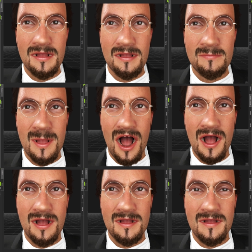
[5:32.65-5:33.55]
Burr,
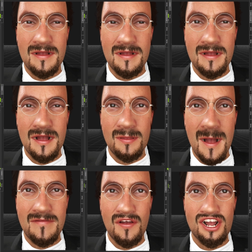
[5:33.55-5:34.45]
my
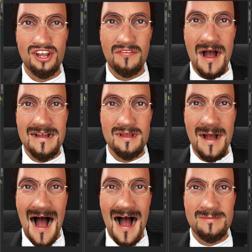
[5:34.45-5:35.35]
first friend, my
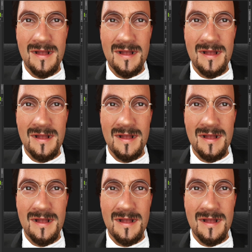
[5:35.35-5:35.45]
enemy.